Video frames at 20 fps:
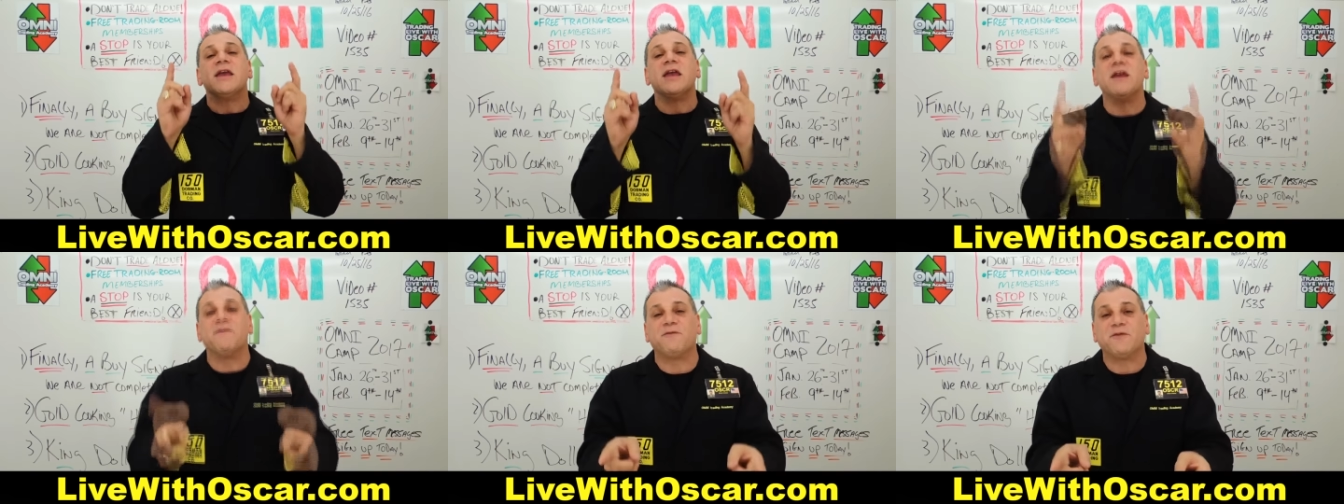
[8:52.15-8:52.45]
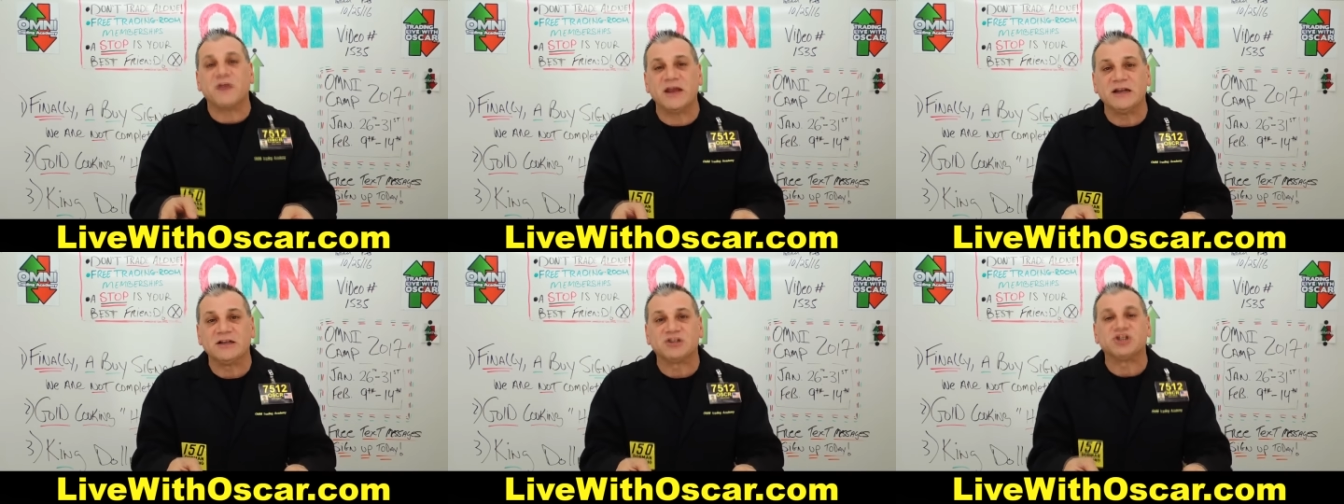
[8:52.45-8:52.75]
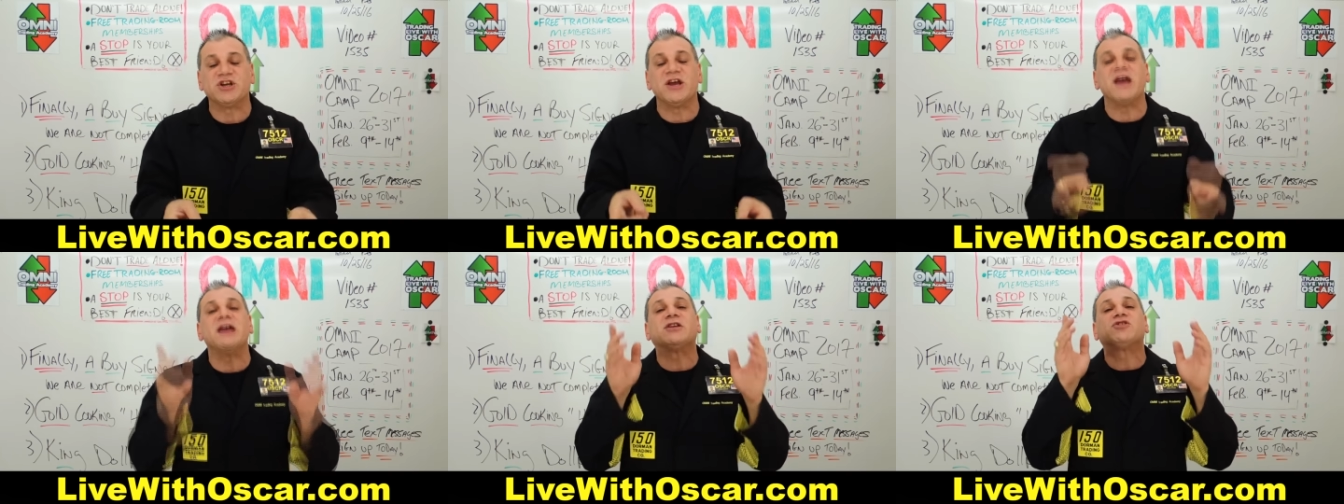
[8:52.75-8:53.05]
If you get a
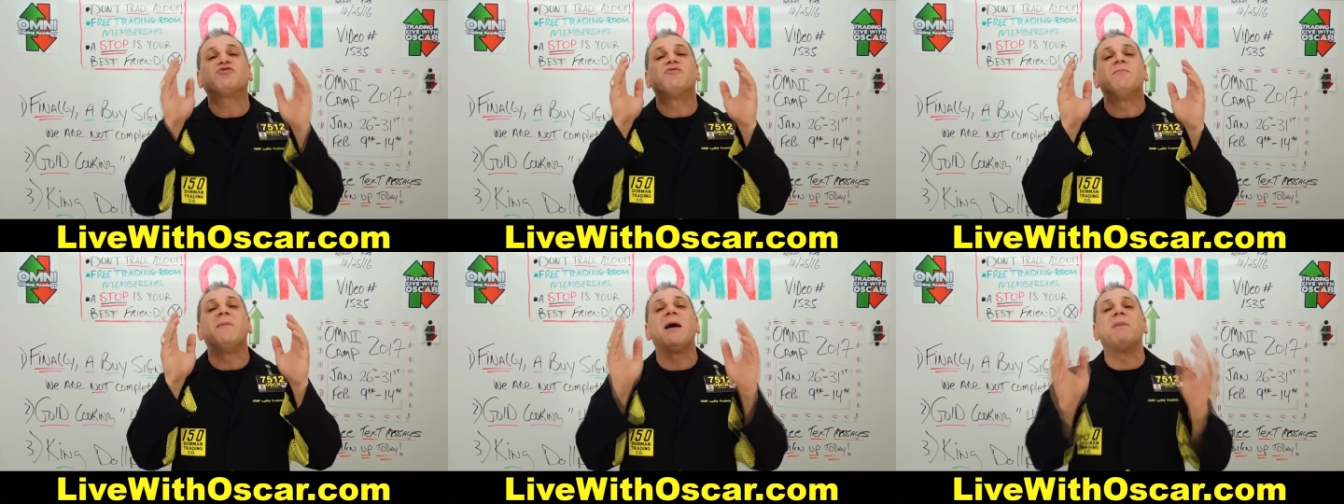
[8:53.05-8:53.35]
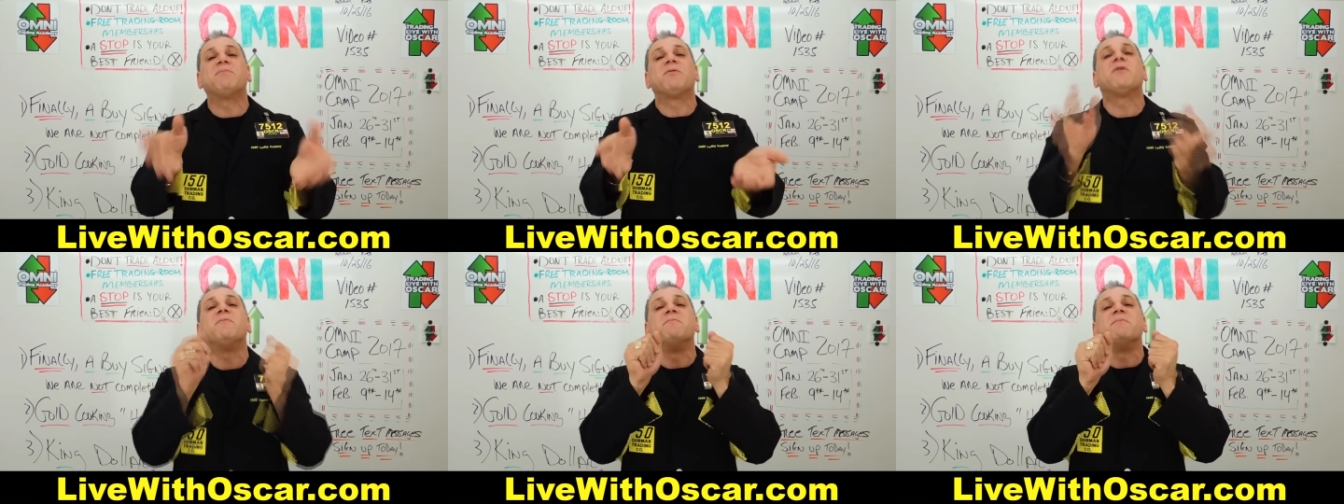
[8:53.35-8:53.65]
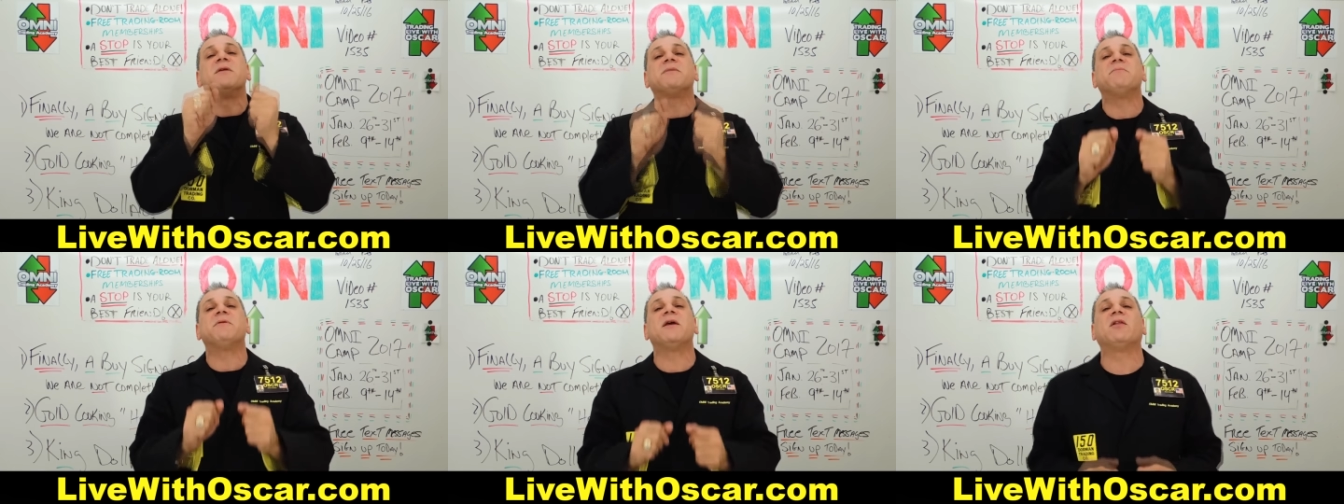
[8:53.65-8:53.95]
chance, remember,
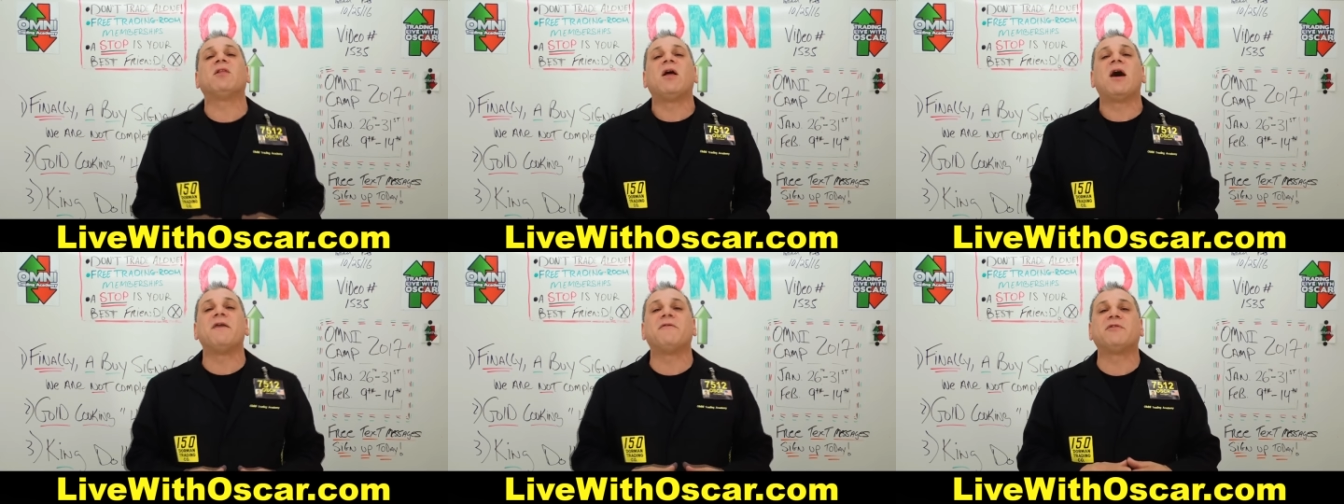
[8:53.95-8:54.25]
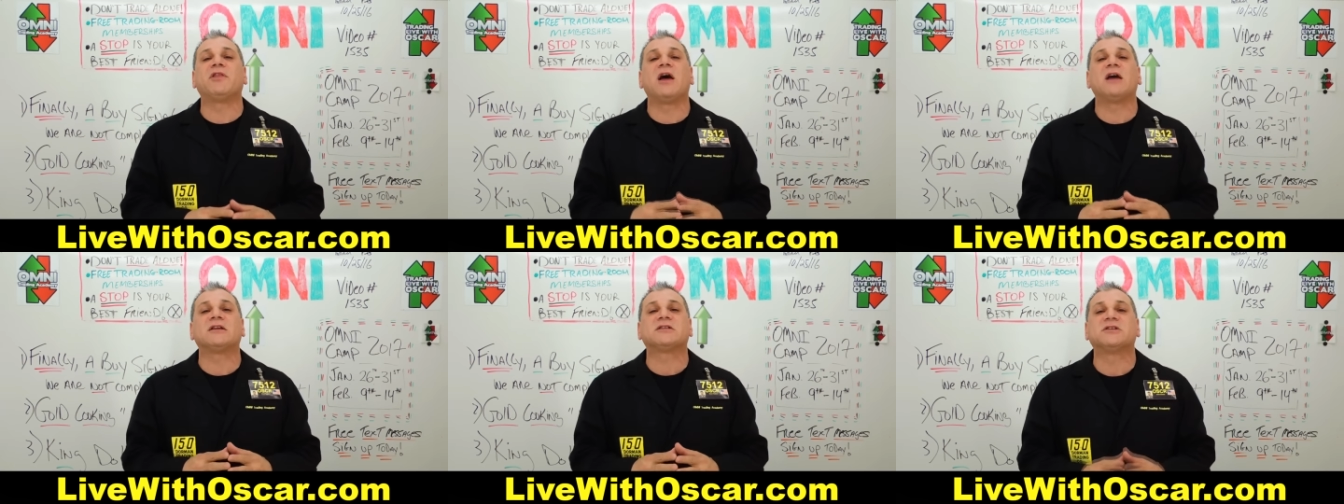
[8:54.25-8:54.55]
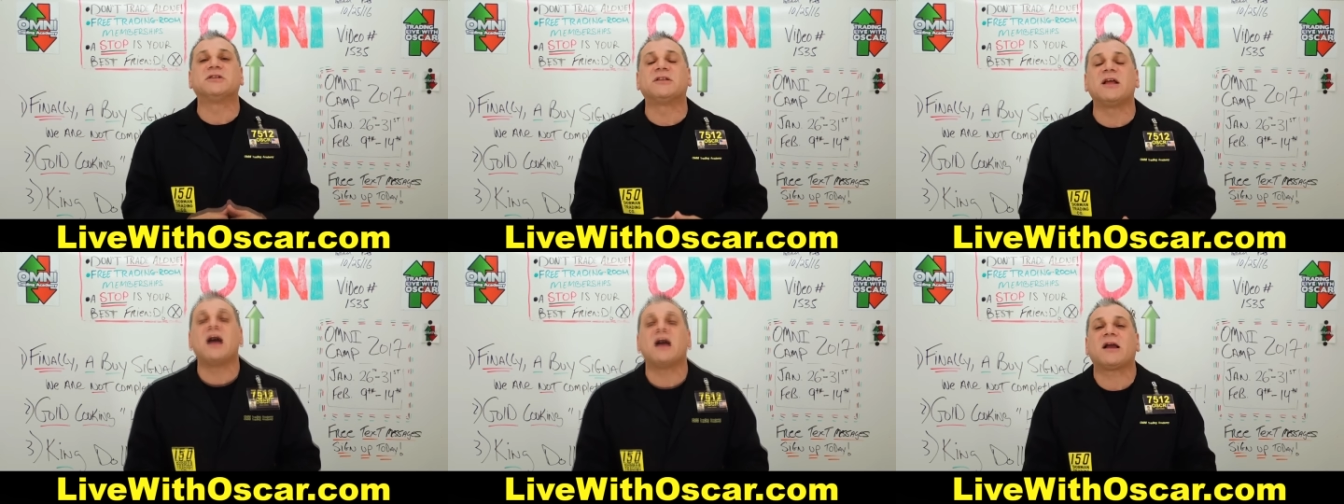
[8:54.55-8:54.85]
meet me at Live With
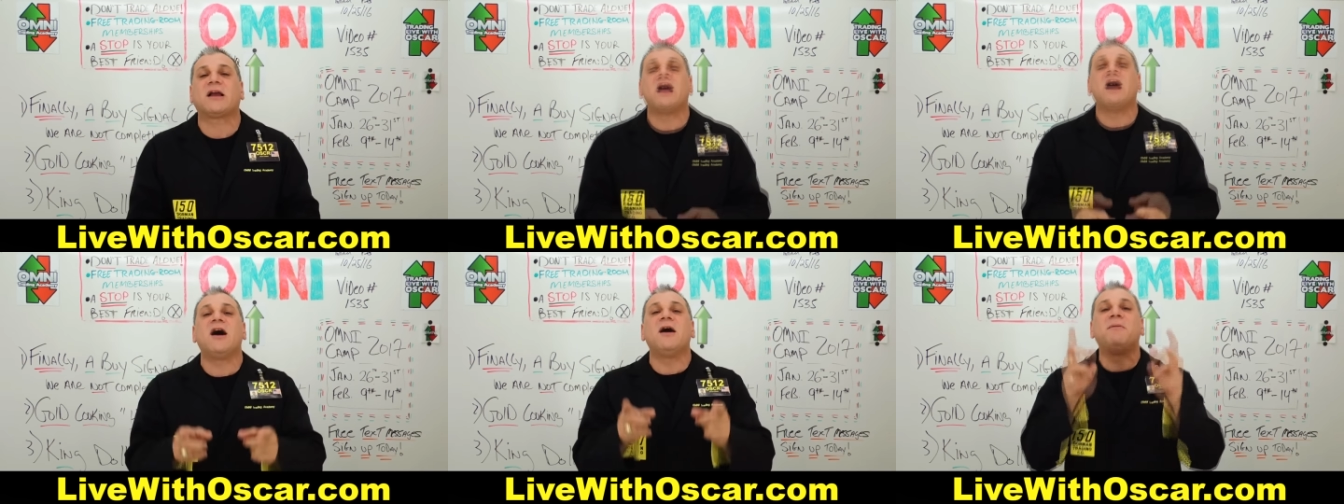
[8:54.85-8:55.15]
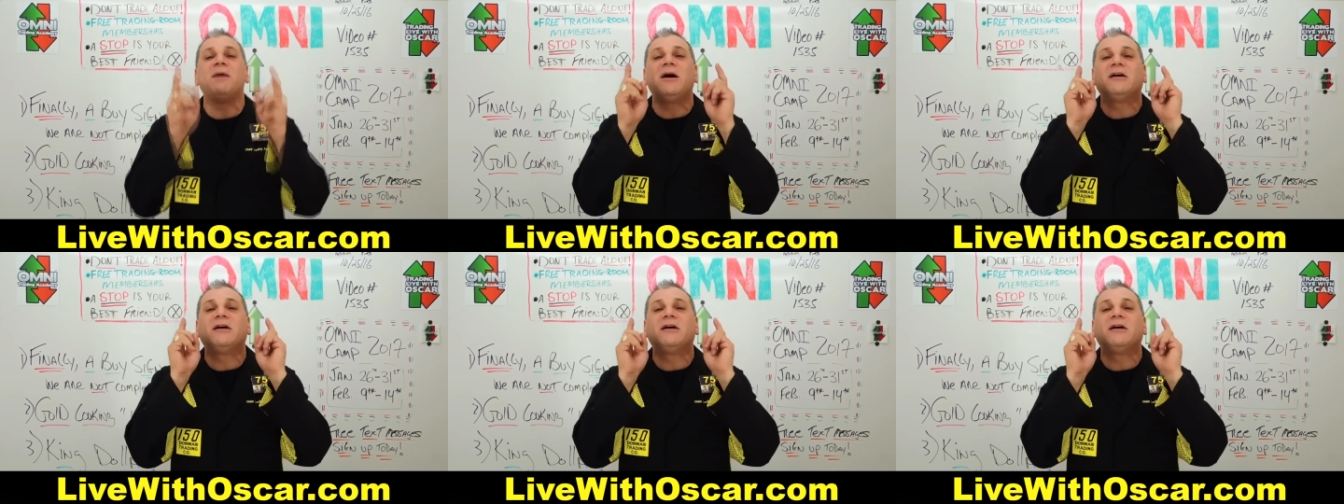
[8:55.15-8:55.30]
Oscar dot com.